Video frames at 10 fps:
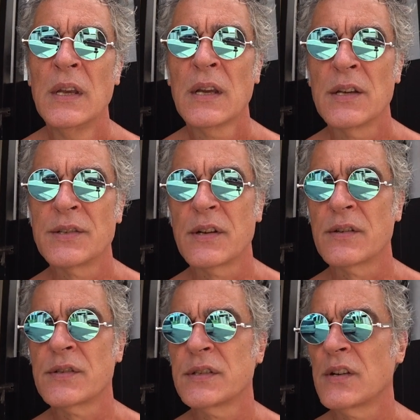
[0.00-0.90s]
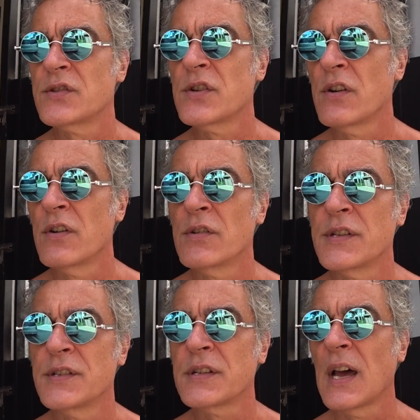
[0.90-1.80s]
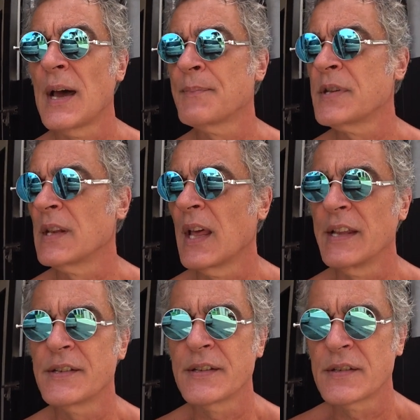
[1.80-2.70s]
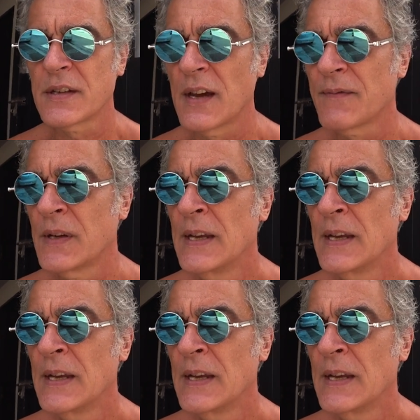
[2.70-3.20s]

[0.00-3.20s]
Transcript: because there's turns and stops and lights and stuff.